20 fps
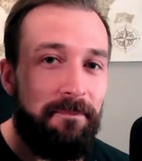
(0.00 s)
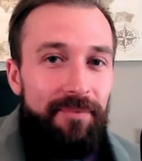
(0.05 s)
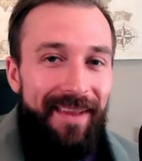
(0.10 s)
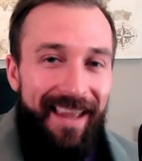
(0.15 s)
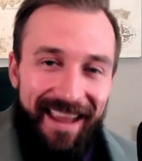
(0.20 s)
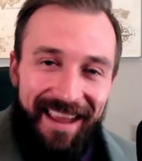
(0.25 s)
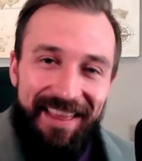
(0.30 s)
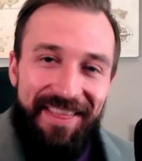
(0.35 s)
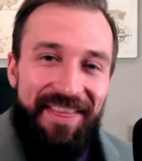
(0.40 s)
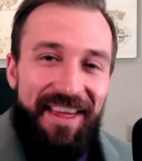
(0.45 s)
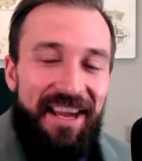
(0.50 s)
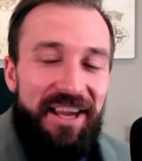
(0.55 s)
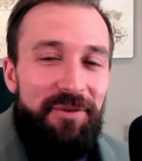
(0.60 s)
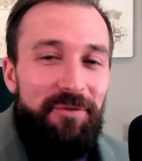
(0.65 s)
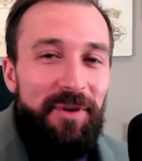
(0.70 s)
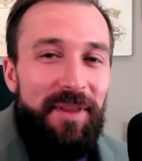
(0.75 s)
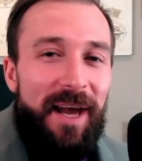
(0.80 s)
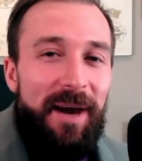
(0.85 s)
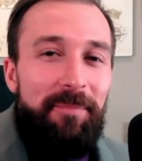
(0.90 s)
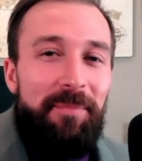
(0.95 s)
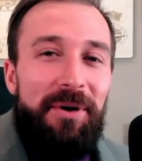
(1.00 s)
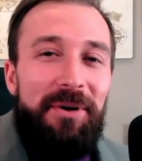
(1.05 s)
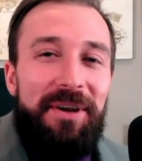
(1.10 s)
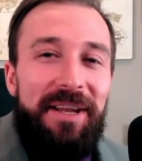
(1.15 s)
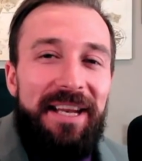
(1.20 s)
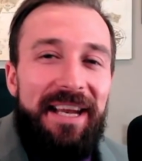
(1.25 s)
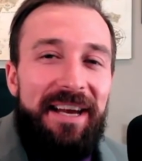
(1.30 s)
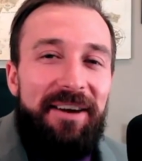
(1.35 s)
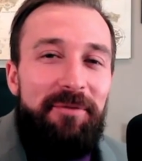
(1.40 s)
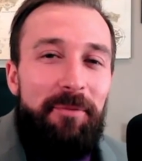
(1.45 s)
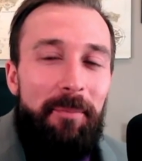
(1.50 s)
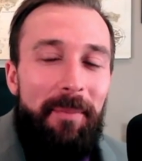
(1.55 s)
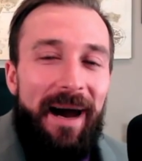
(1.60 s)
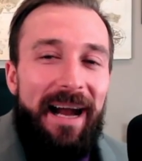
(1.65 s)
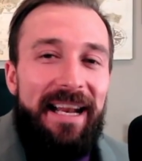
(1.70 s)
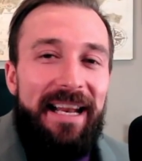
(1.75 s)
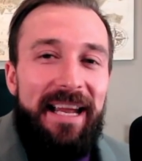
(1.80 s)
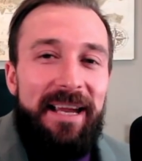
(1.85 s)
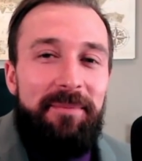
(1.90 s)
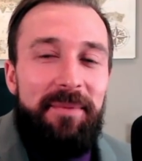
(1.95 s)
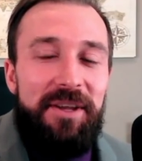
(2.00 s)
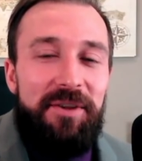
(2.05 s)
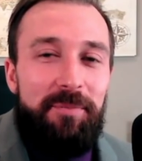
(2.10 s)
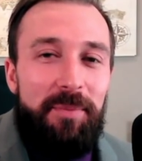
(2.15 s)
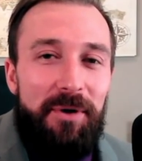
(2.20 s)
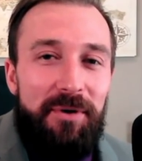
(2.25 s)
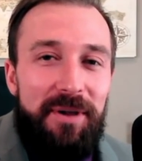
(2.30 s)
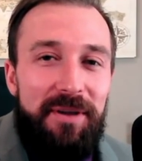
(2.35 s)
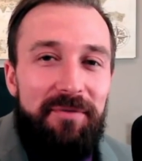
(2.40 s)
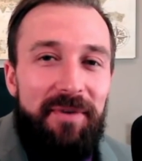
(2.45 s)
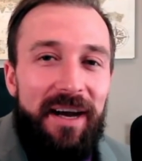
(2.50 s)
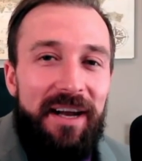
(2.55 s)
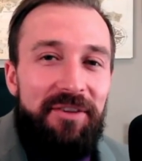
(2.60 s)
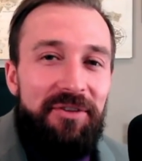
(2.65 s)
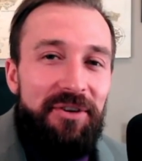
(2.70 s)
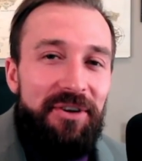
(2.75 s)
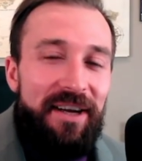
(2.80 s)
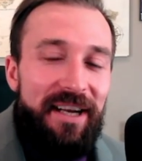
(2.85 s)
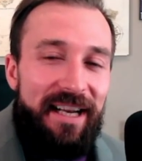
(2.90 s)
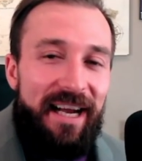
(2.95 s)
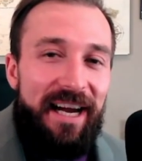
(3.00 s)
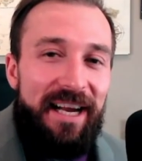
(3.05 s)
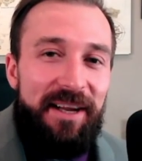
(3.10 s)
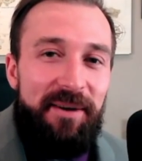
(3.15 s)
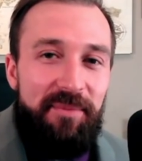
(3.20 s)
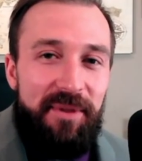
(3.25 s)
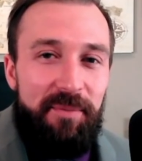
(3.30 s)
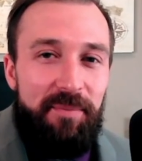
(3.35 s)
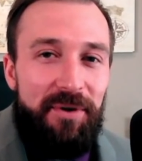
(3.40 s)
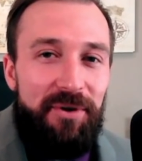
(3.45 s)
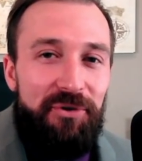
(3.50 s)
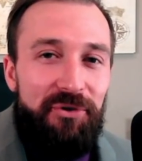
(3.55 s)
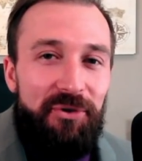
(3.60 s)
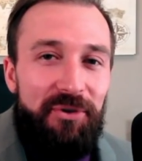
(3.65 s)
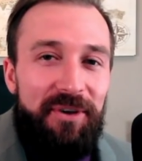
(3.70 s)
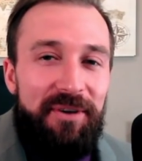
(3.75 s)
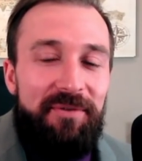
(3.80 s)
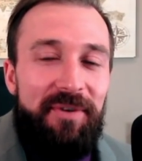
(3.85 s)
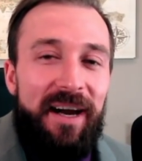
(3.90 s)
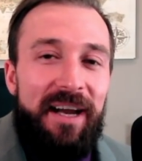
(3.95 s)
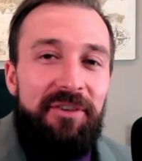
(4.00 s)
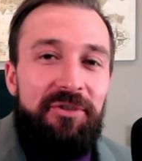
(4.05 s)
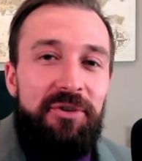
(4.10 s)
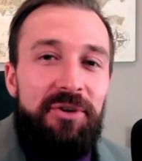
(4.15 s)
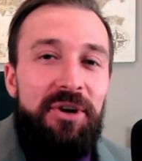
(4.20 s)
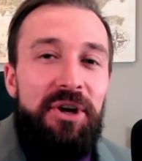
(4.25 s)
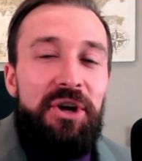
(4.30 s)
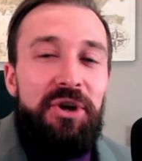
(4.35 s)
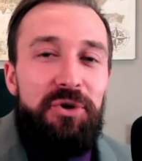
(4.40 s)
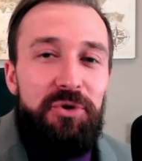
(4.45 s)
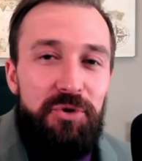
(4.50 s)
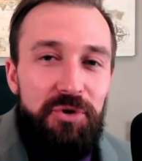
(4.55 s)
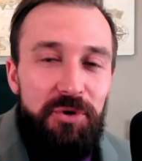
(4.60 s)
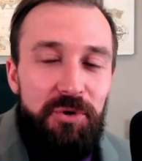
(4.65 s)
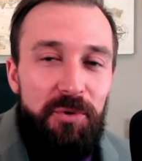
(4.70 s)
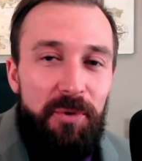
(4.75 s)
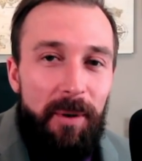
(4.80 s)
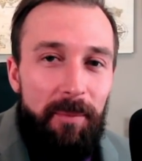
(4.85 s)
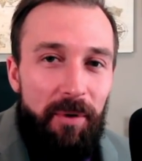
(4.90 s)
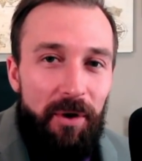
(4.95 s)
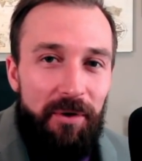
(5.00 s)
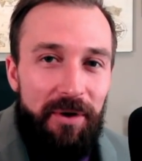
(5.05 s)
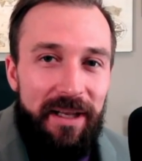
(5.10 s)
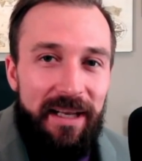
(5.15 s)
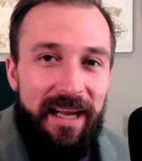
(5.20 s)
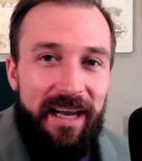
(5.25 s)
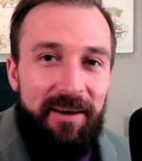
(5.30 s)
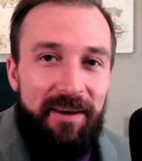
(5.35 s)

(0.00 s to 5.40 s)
And thank you for that, PokéNav. My name is PokéVisor, and I am the personal advisor to PokéNav